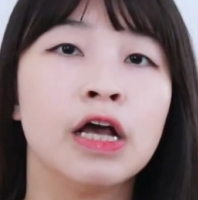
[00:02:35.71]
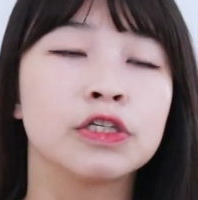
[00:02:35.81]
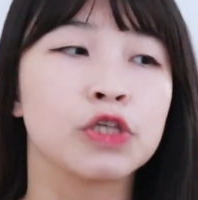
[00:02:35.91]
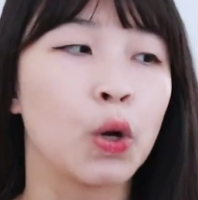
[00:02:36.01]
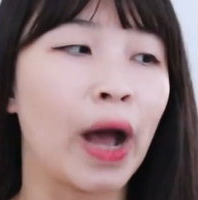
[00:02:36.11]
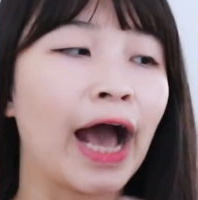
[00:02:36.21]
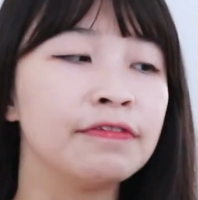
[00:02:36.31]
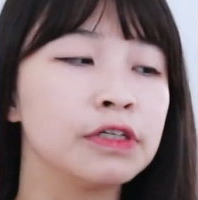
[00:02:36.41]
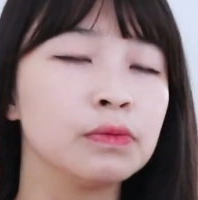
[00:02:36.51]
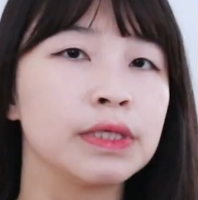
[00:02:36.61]
So
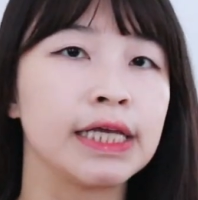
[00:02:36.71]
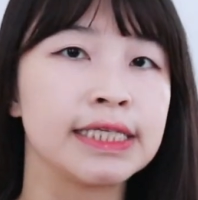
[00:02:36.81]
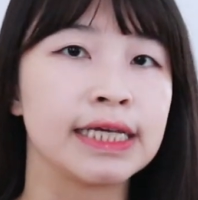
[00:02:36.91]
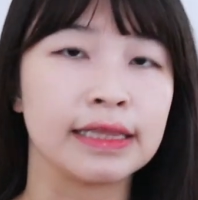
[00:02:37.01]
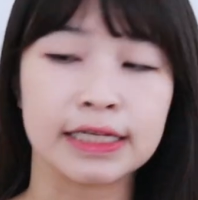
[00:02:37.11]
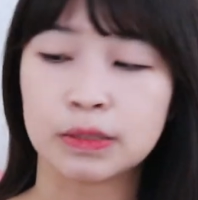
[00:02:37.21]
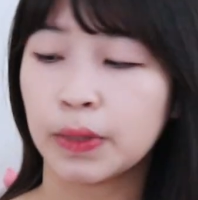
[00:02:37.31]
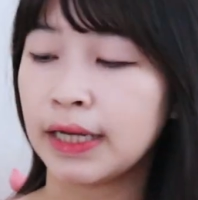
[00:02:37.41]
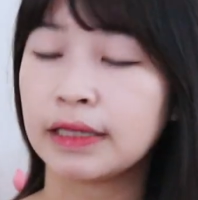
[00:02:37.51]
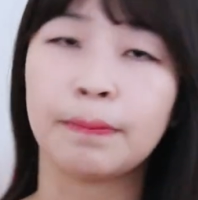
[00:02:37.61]
after releasing this
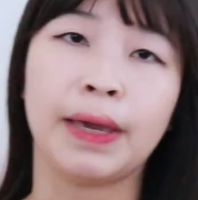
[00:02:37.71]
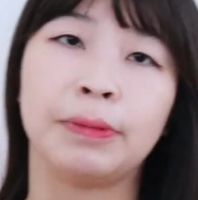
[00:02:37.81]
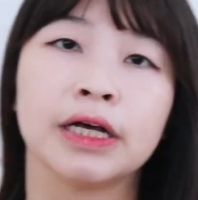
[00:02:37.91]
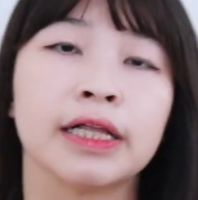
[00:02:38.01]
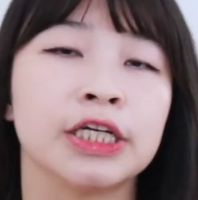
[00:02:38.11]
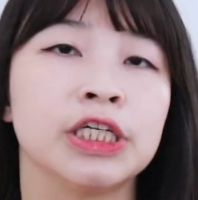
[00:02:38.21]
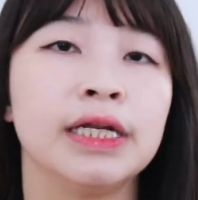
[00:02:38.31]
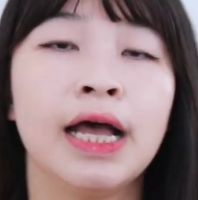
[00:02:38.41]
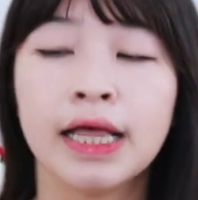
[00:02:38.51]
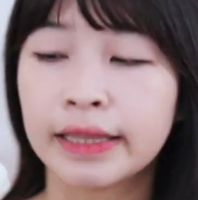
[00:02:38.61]
one in the baby
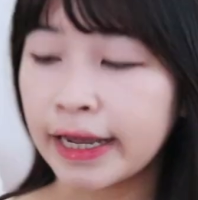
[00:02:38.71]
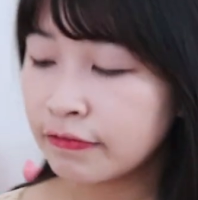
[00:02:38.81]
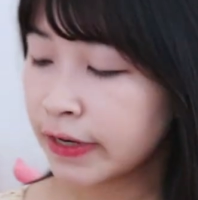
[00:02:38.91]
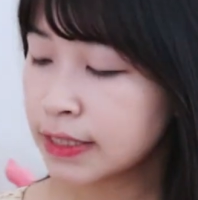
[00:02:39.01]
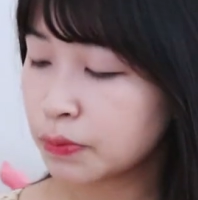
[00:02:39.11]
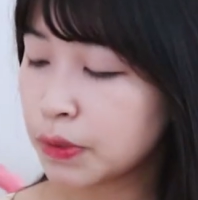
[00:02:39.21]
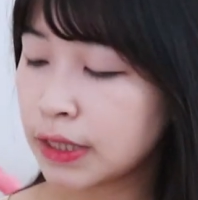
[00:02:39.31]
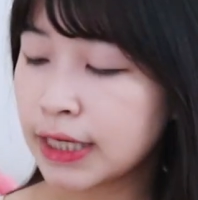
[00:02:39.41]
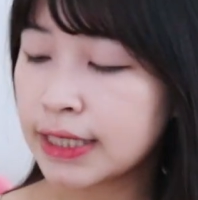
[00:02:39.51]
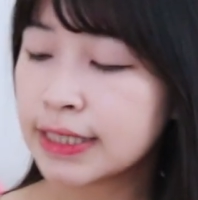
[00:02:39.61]
collection, Line Friends
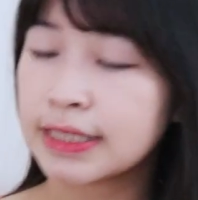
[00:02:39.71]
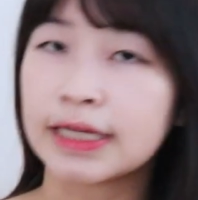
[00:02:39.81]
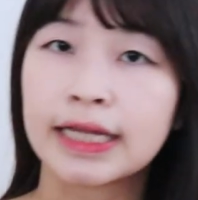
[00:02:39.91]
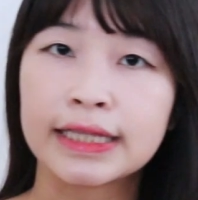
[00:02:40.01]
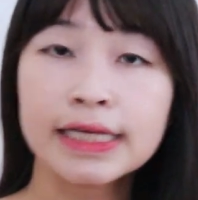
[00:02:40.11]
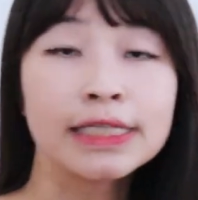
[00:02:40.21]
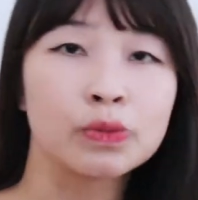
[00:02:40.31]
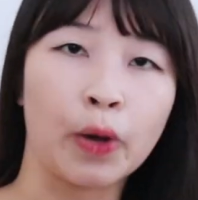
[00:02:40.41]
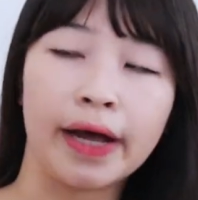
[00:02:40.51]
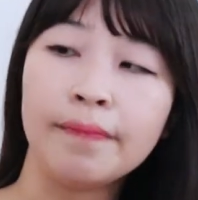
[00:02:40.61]
released this
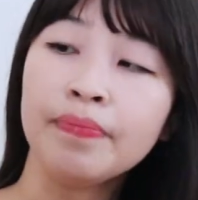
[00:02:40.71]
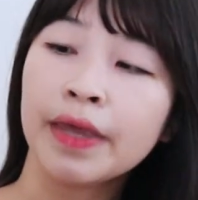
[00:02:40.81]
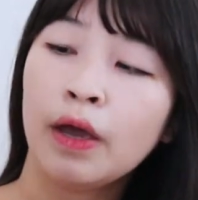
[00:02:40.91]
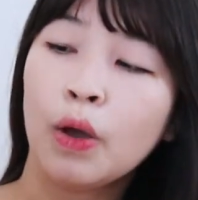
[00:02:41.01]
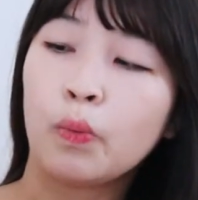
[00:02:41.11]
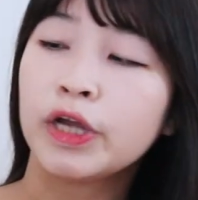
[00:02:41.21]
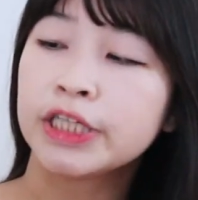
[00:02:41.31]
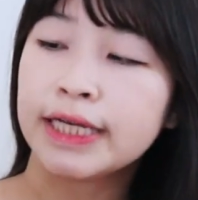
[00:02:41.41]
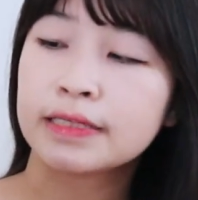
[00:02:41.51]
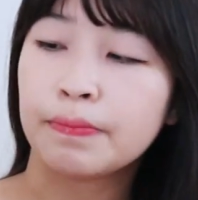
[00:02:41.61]
one, which
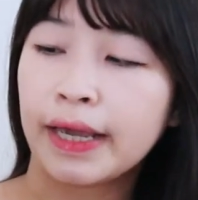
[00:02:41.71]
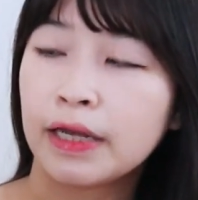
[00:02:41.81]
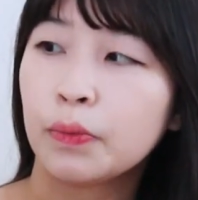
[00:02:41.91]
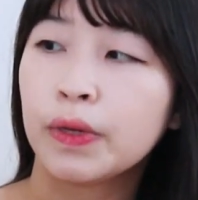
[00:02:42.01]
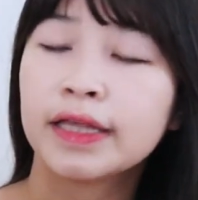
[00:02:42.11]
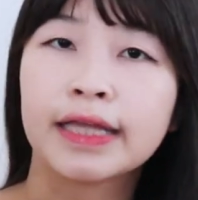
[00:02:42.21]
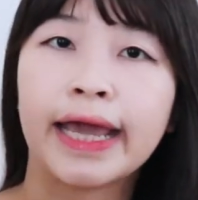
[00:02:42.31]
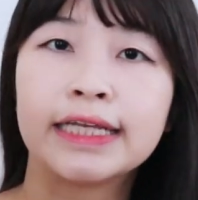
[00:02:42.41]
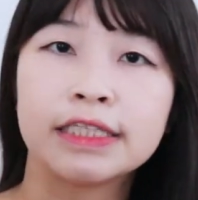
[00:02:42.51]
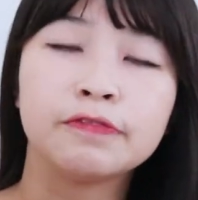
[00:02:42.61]
is made with
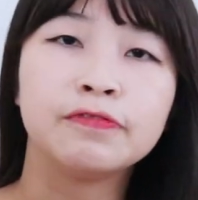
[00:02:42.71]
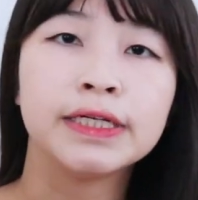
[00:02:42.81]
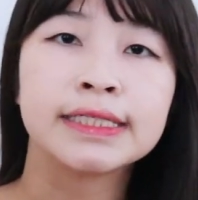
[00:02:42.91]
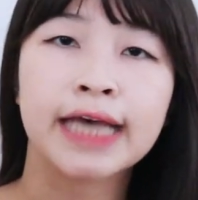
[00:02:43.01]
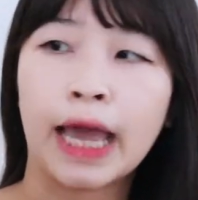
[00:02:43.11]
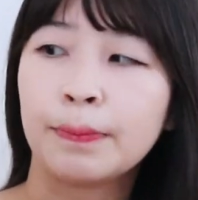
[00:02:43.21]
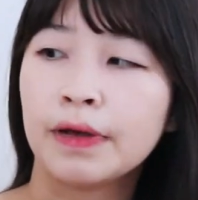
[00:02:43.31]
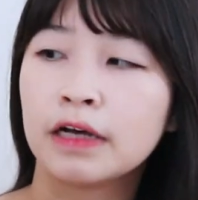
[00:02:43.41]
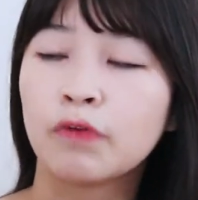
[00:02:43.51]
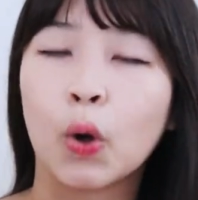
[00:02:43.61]
a different
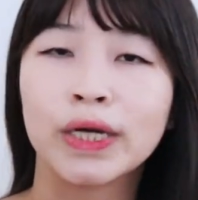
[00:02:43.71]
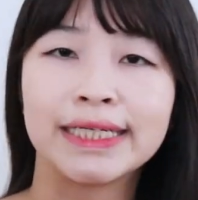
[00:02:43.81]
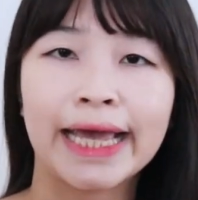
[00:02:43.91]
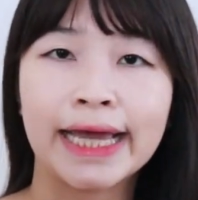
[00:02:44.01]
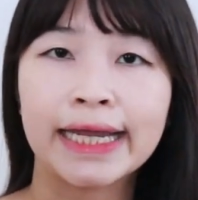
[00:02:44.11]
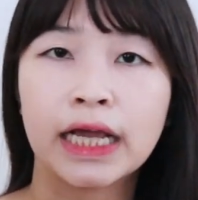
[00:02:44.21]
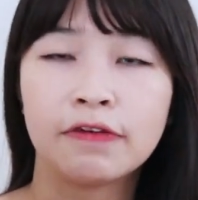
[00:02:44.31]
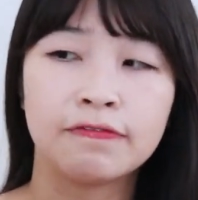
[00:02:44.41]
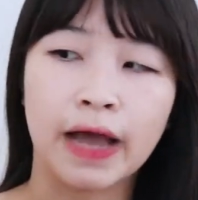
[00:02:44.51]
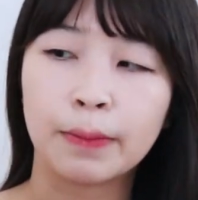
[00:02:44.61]
type of organic
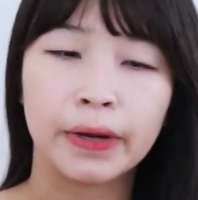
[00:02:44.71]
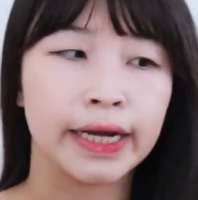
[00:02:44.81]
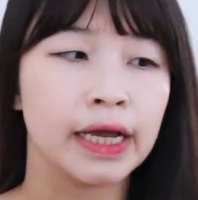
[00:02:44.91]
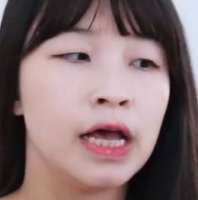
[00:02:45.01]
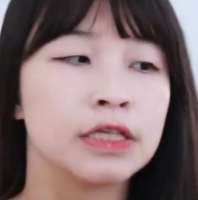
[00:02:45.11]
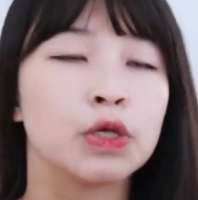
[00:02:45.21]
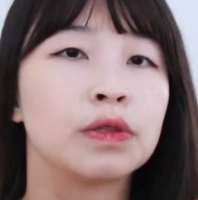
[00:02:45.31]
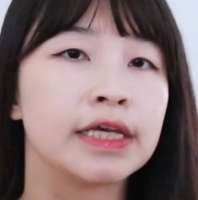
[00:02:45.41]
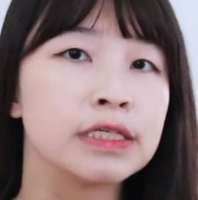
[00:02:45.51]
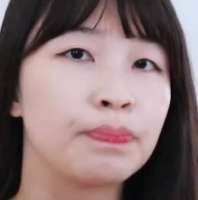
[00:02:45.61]
fabric. So
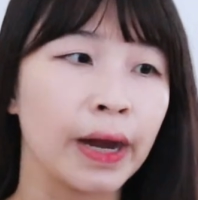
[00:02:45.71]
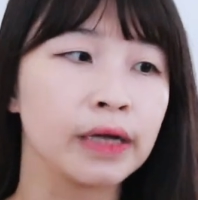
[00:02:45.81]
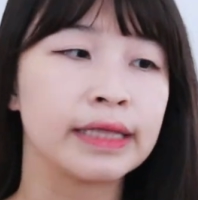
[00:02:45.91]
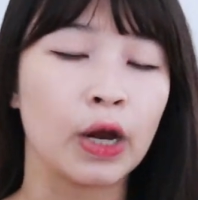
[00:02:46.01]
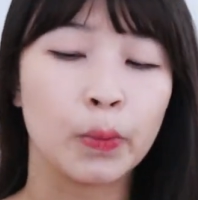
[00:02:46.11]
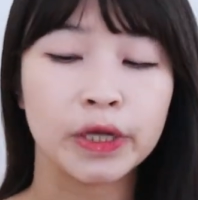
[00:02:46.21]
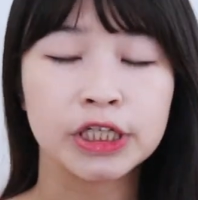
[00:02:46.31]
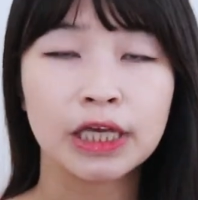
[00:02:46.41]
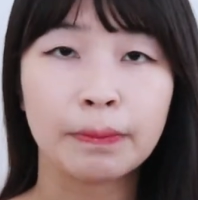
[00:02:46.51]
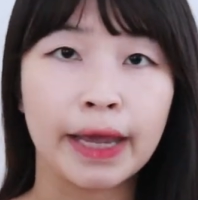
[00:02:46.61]
this bear they
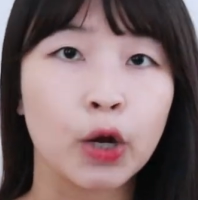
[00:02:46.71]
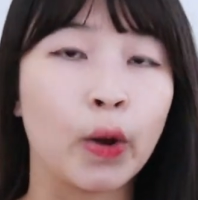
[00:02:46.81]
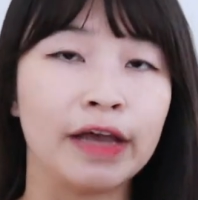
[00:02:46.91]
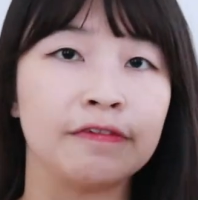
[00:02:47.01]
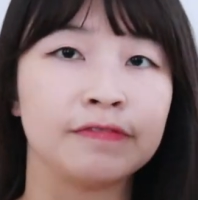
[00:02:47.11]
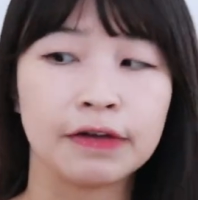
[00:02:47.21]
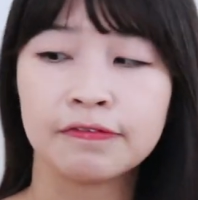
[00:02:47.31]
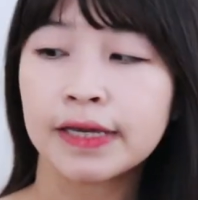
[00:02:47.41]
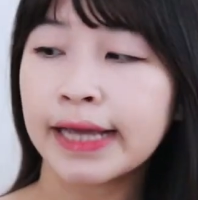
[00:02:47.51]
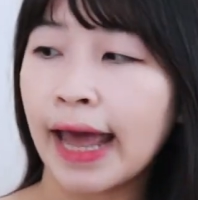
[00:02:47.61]
originally made quite
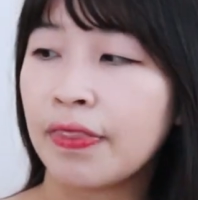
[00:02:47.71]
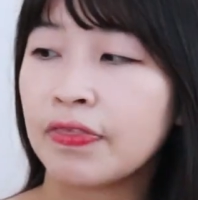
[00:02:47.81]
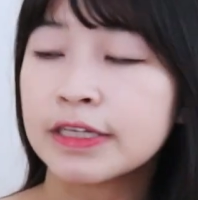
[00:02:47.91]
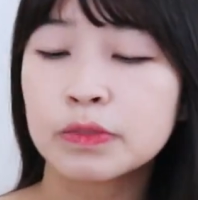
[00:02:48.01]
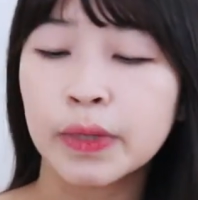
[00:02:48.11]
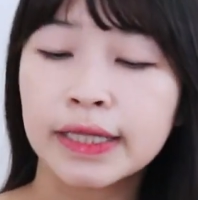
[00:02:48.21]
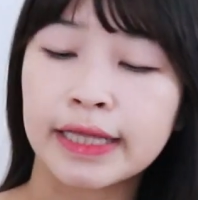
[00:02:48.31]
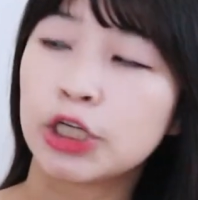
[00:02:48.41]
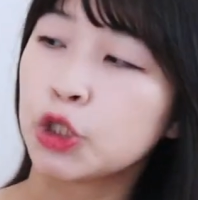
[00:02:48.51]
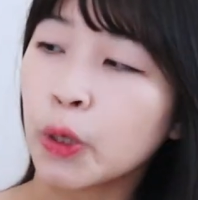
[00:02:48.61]
fluffy, and this one
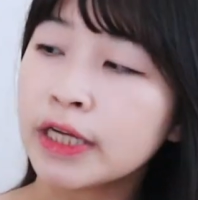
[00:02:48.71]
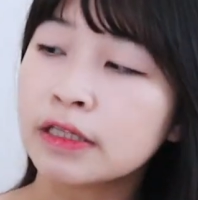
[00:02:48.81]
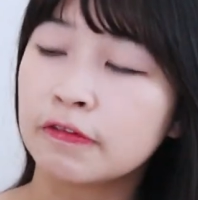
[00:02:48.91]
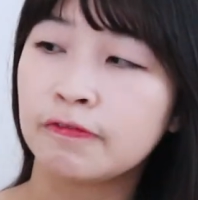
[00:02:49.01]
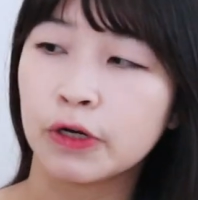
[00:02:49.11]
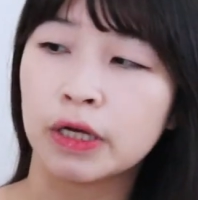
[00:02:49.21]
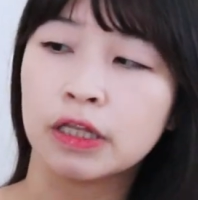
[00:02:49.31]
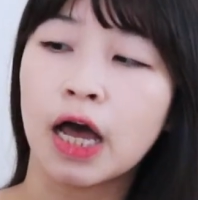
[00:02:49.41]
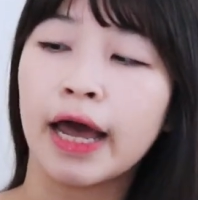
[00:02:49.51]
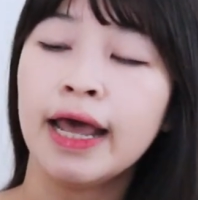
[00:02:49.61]
they shortened the fur a
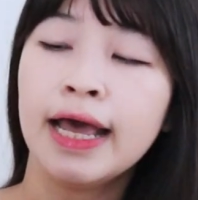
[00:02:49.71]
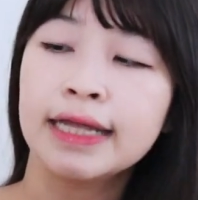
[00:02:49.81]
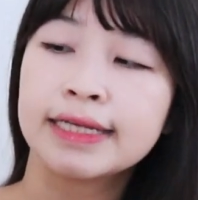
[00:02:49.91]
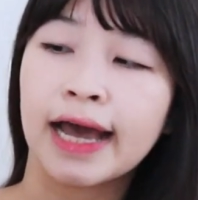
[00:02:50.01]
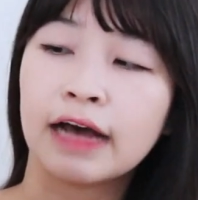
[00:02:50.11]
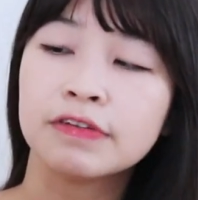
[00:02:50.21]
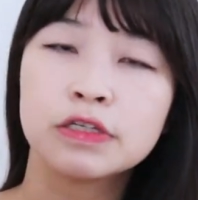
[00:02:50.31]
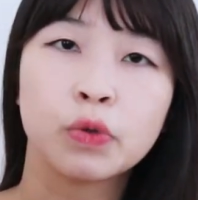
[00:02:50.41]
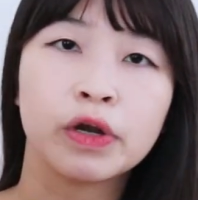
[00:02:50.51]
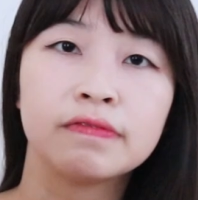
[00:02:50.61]
lot to have a
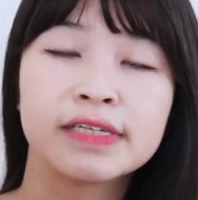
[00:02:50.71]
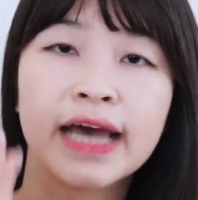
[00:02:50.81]
sort of